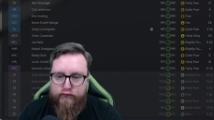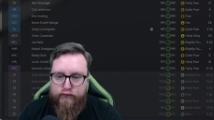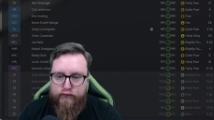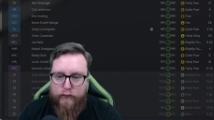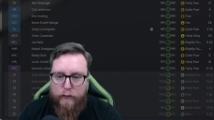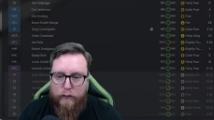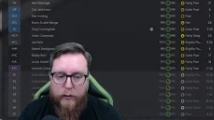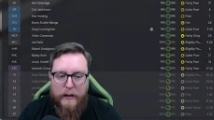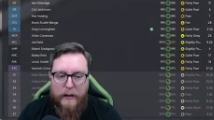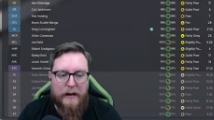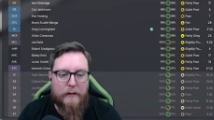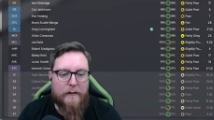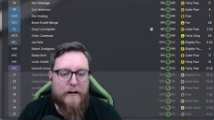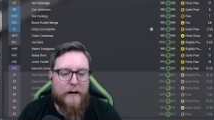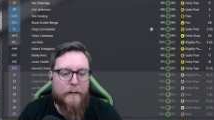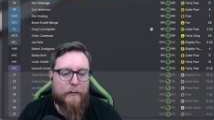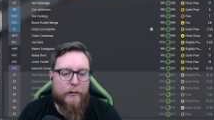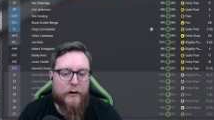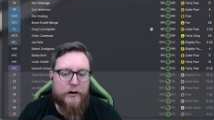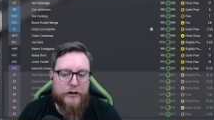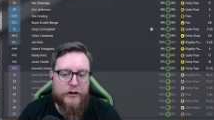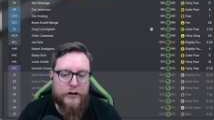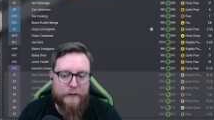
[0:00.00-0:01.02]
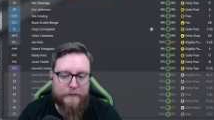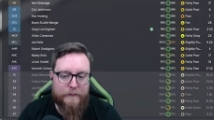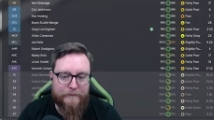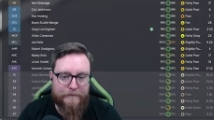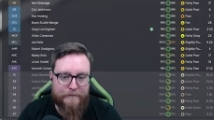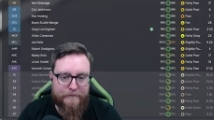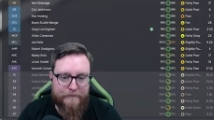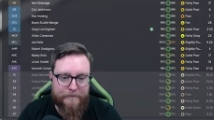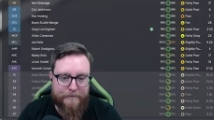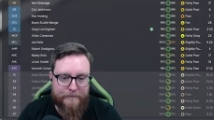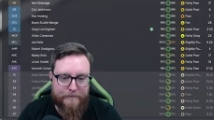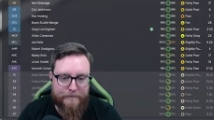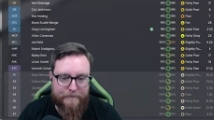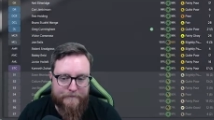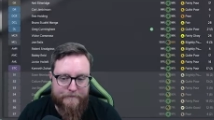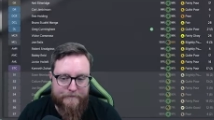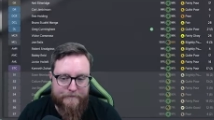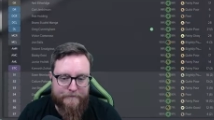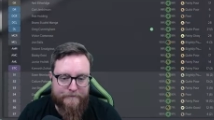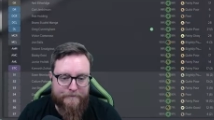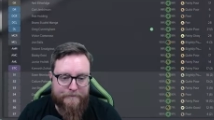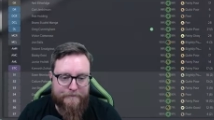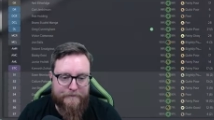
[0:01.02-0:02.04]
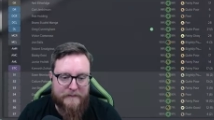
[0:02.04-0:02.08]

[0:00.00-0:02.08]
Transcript: play without pressure. Mm-hmm,